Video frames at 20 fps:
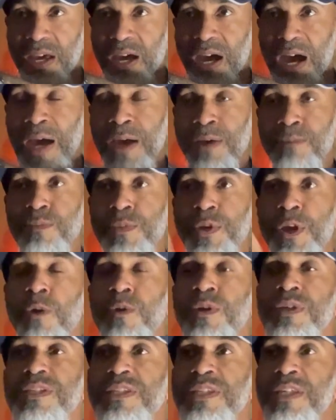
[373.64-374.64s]
I'm
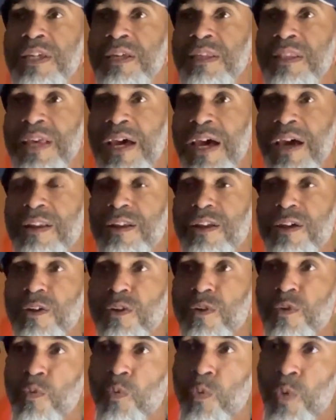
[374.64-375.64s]
noticing that
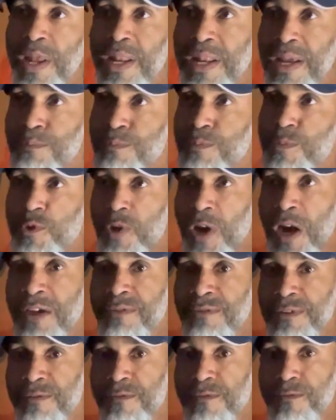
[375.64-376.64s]
when I'm
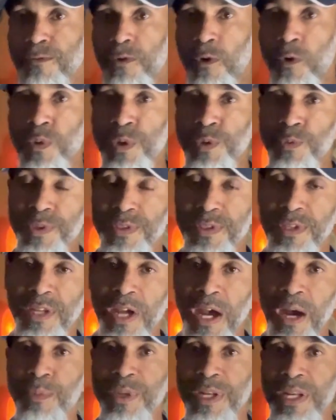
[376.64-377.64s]
driving forward with the
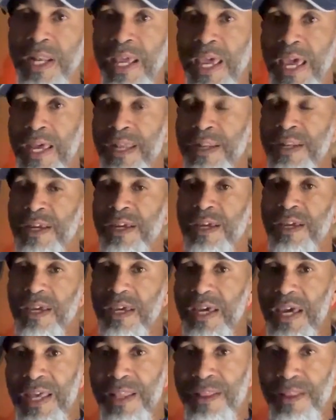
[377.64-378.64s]
dominant hand
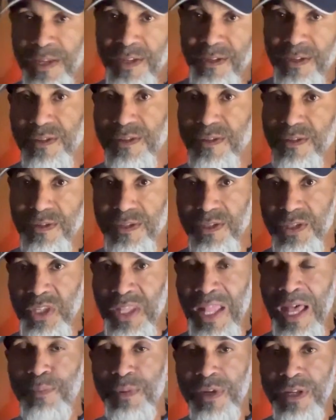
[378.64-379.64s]
and then
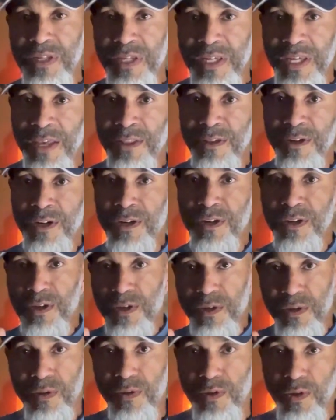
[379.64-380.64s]
slapping together
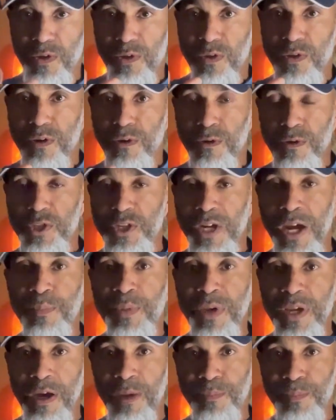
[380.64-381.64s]
or
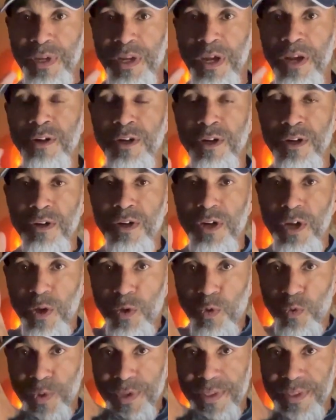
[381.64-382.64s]
chopping up and under
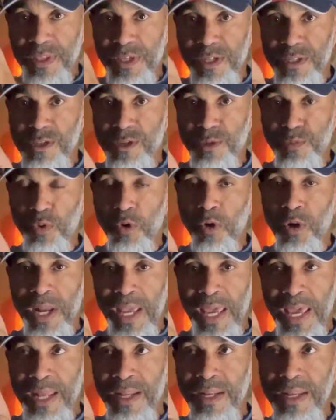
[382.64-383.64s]
with the support
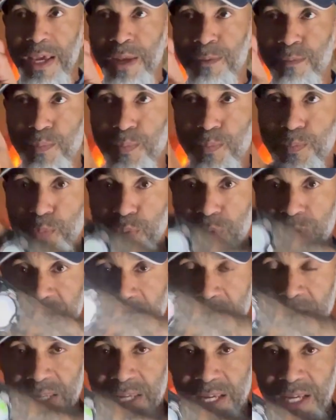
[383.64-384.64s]
hand and
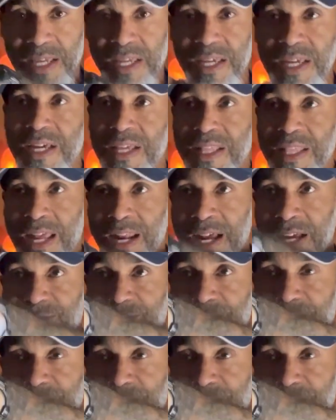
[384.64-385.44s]
presenting, that I